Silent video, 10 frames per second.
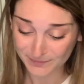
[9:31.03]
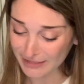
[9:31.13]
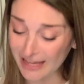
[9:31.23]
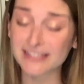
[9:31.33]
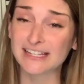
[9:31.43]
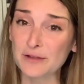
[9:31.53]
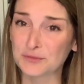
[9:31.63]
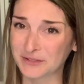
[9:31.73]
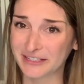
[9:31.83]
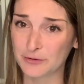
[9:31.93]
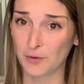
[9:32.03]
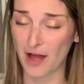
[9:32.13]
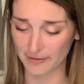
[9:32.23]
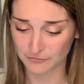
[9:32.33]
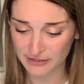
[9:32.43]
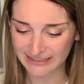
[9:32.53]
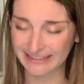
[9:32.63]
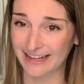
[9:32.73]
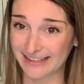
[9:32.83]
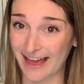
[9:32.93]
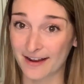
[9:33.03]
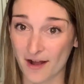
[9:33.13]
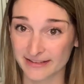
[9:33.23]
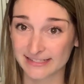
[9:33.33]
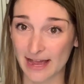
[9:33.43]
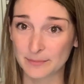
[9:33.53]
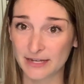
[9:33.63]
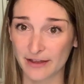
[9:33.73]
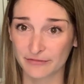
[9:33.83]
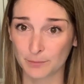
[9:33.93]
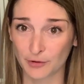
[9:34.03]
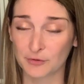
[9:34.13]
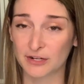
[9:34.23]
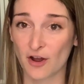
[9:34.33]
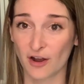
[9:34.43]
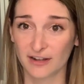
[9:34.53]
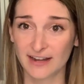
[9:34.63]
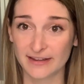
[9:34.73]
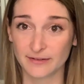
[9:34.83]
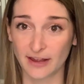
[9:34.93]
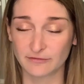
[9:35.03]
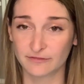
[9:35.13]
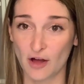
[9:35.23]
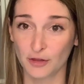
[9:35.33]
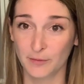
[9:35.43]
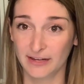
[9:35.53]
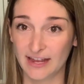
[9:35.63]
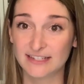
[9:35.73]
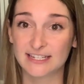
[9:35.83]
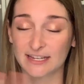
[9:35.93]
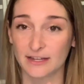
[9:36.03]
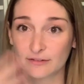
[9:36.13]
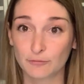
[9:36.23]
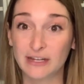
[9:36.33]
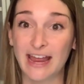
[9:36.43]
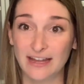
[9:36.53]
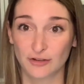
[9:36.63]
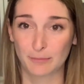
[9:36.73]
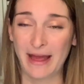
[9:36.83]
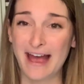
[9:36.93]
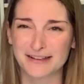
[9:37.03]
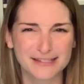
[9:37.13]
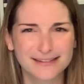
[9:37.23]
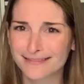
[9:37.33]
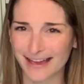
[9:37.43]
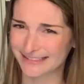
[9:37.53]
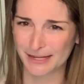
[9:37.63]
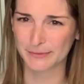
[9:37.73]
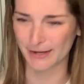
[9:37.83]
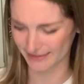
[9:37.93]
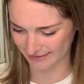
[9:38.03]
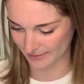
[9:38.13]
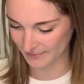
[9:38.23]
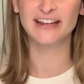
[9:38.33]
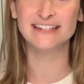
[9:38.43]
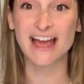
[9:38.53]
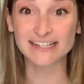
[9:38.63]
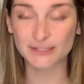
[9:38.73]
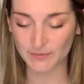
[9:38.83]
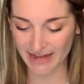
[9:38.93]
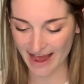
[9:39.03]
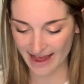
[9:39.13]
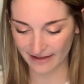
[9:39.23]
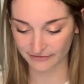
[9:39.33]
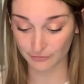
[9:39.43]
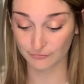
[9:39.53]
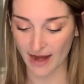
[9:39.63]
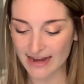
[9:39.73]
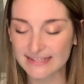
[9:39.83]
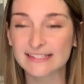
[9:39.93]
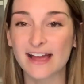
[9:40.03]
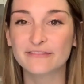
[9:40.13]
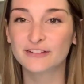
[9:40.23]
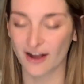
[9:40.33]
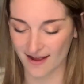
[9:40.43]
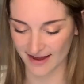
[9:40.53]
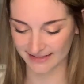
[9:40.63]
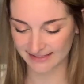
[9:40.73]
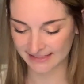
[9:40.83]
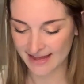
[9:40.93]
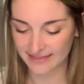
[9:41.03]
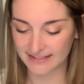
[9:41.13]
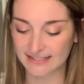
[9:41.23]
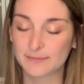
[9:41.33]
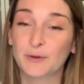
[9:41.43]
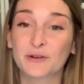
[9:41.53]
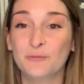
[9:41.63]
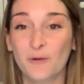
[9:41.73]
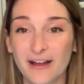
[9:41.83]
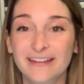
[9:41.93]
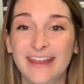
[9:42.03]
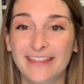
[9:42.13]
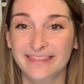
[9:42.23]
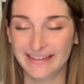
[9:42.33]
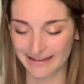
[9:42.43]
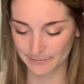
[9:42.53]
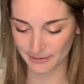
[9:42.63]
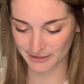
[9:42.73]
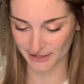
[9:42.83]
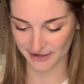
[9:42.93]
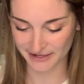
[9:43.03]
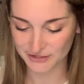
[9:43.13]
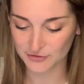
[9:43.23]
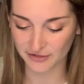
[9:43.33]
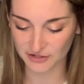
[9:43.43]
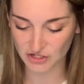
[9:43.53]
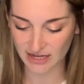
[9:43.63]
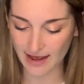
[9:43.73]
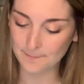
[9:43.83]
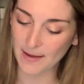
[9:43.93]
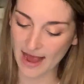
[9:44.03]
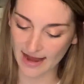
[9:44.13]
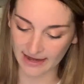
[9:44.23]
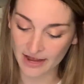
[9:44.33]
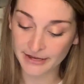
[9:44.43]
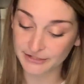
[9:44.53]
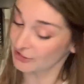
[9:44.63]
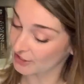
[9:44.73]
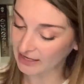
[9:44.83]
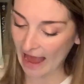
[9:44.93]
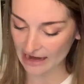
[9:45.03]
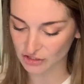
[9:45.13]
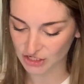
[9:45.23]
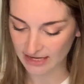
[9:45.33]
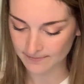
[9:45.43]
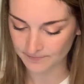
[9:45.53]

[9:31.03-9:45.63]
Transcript: it sounds really cool. I really like that concept of the broken heart and following it to regain your past. That sounds awesome. Next, we have Rise of Gods. This is book 1 in the Paternus trilogy by Dirk Ashton.